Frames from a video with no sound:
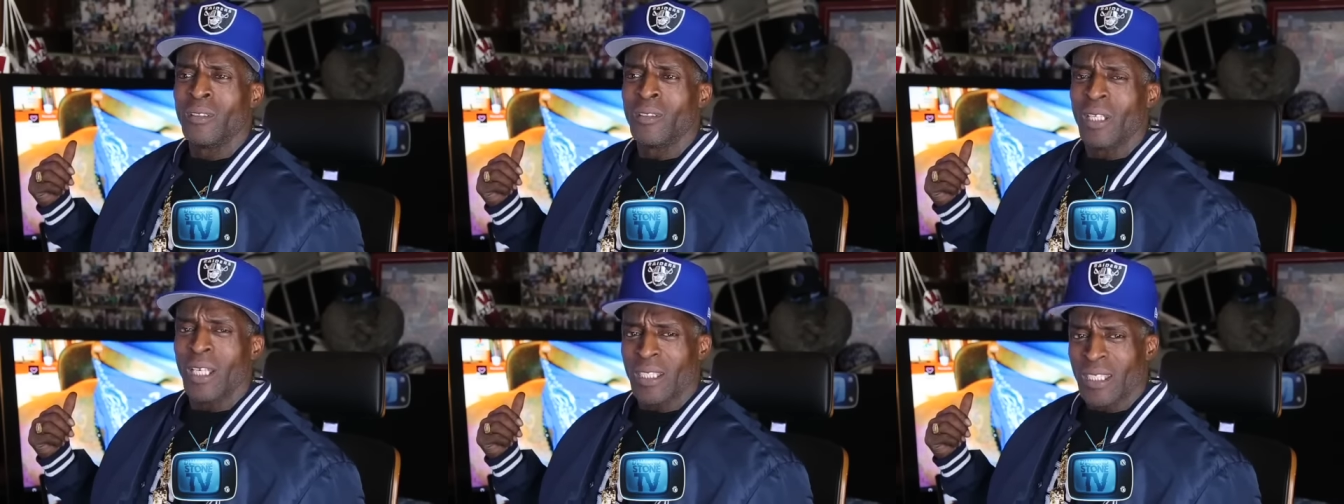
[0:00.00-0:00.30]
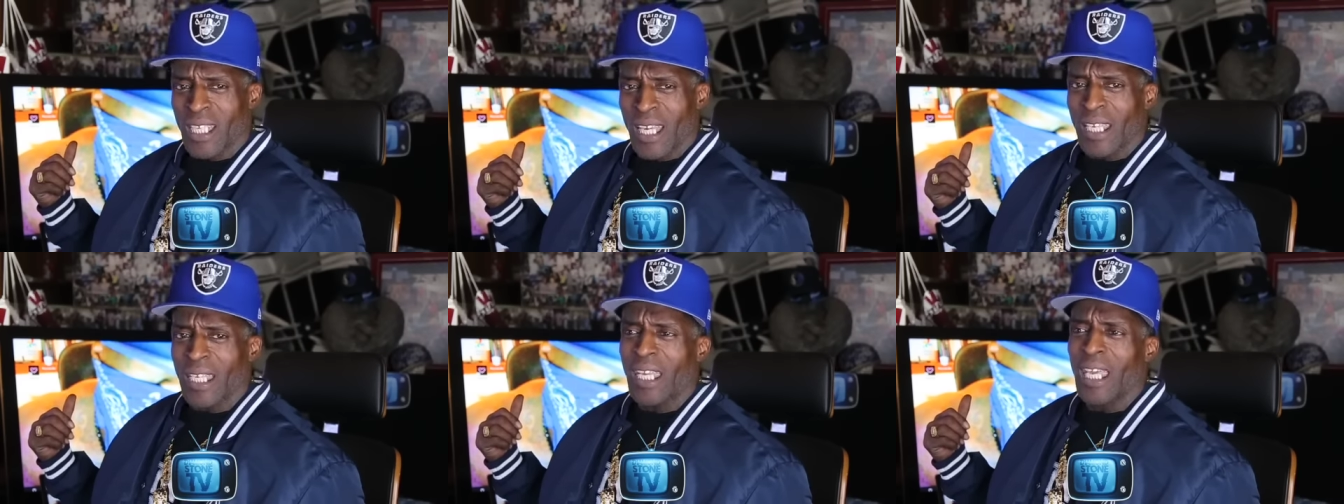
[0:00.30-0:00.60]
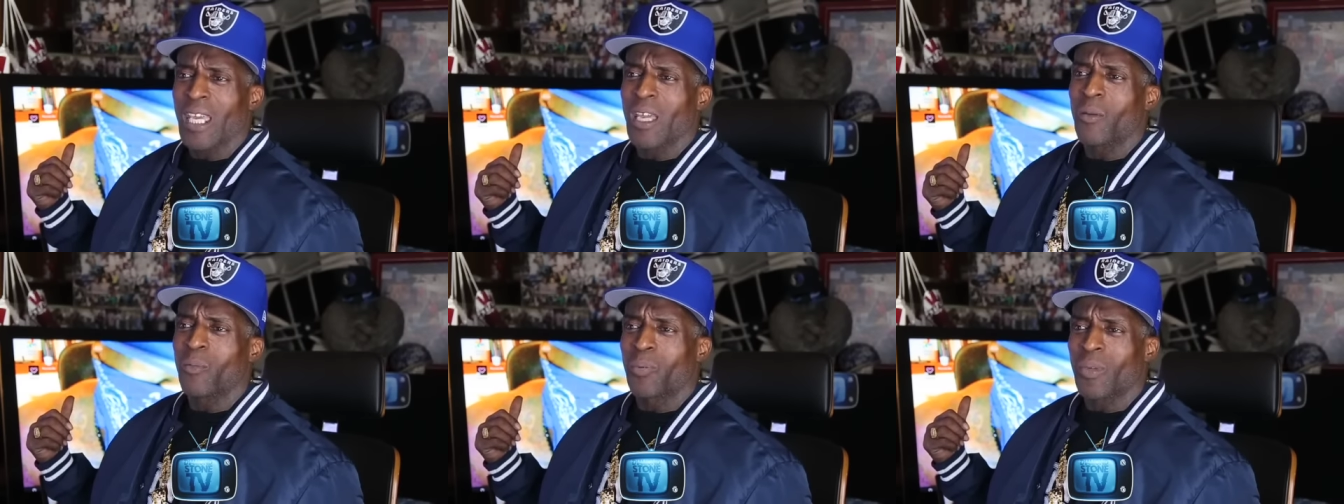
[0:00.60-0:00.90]
That's how the
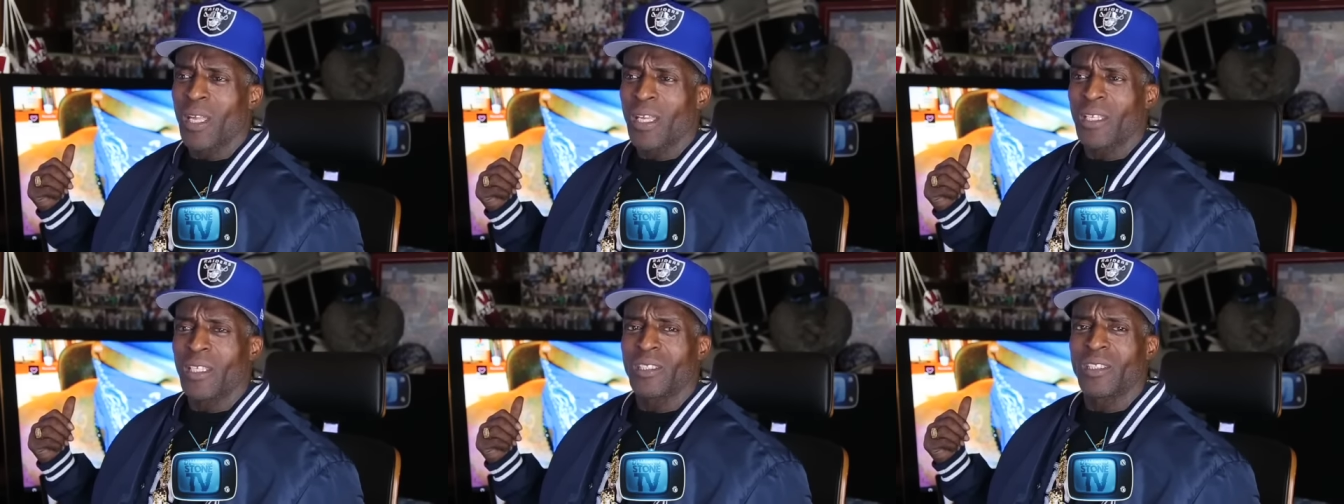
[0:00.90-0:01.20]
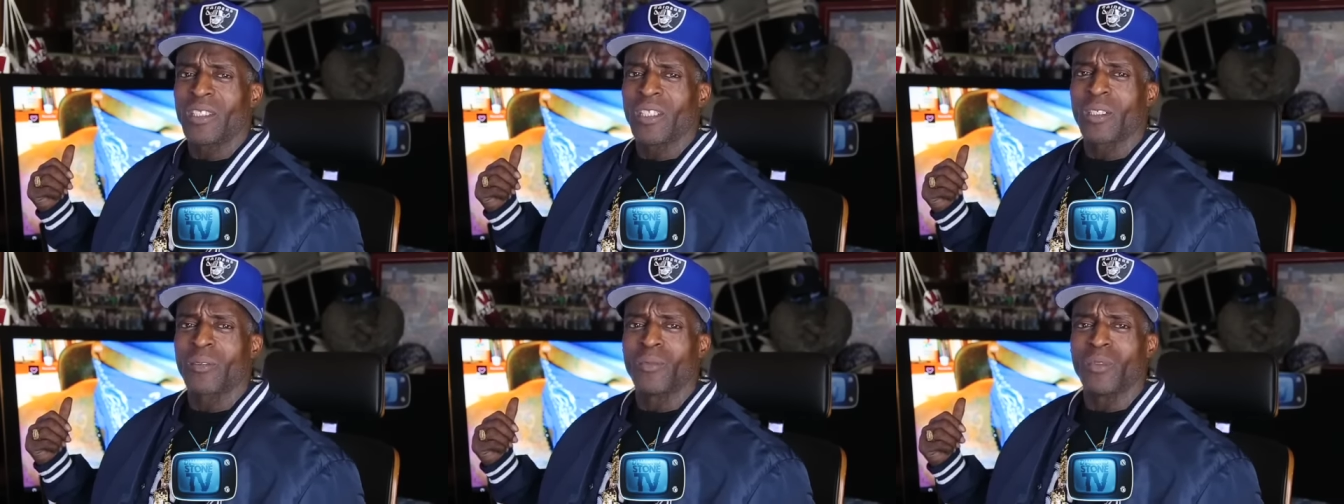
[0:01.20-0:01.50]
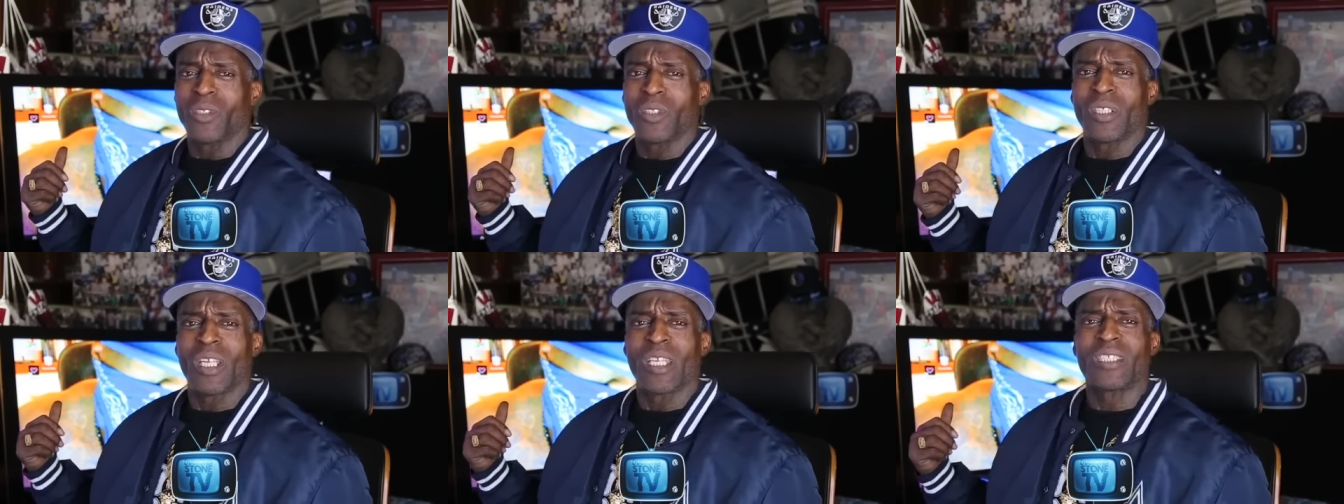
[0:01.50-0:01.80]
game play. And it took
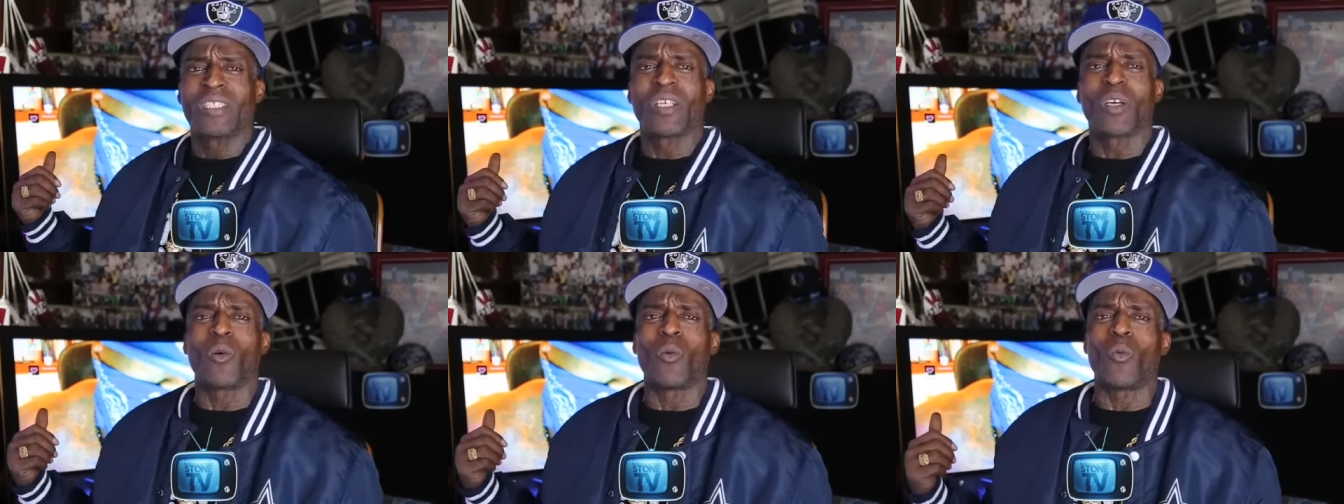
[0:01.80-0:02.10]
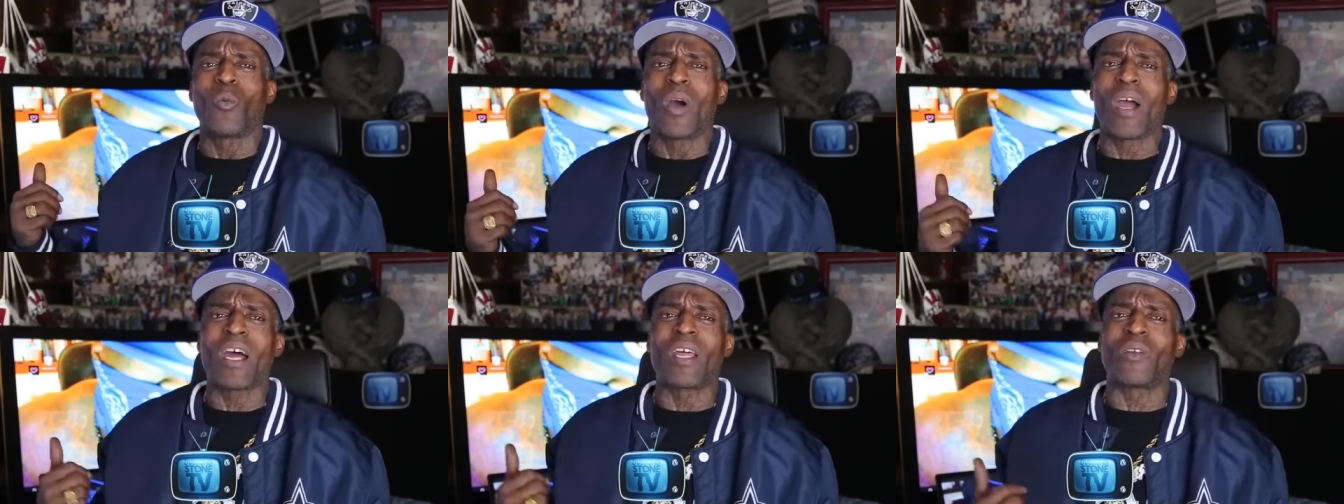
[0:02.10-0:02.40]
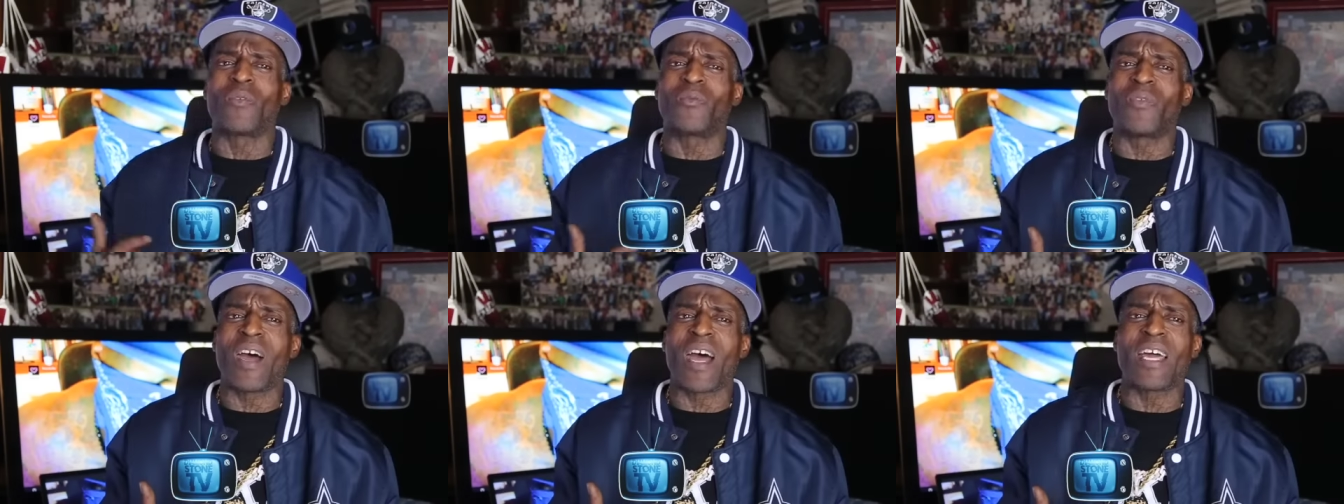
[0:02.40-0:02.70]
them years, it took them a while
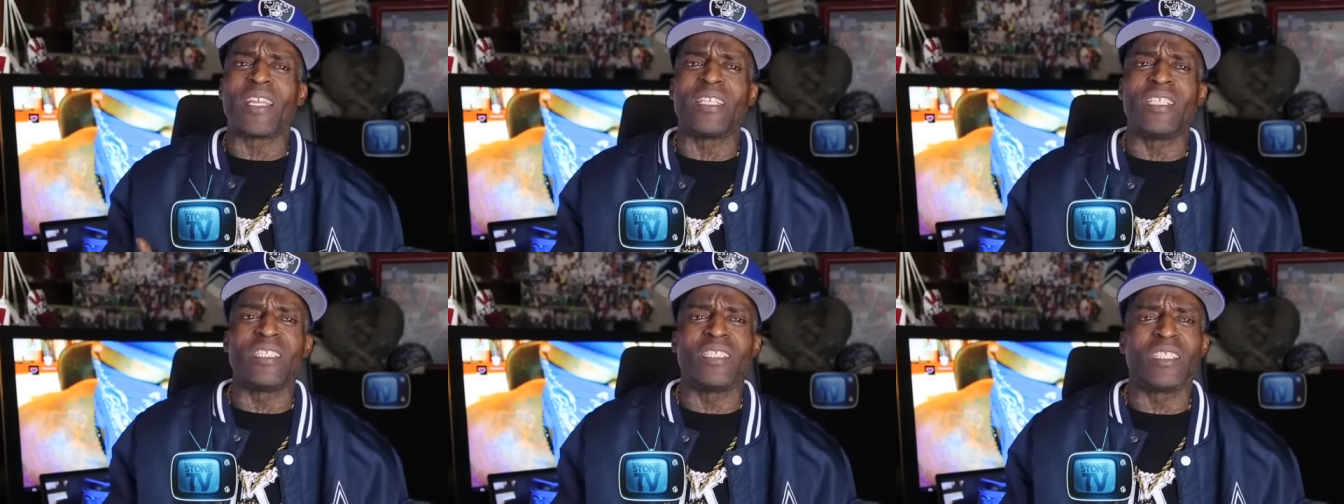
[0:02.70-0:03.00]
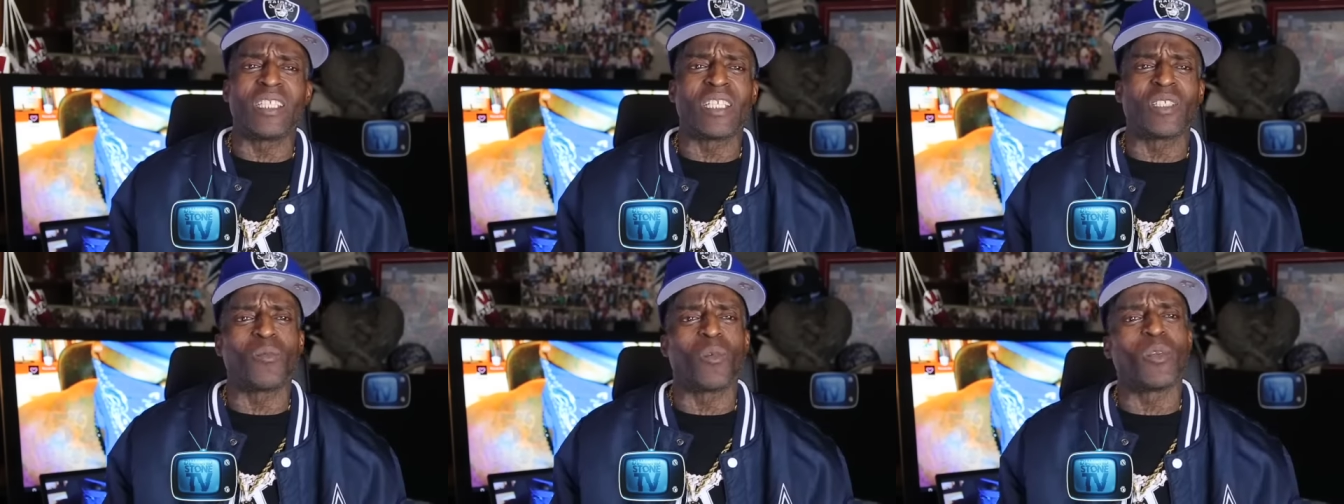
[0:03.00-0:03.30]
to find these niggas.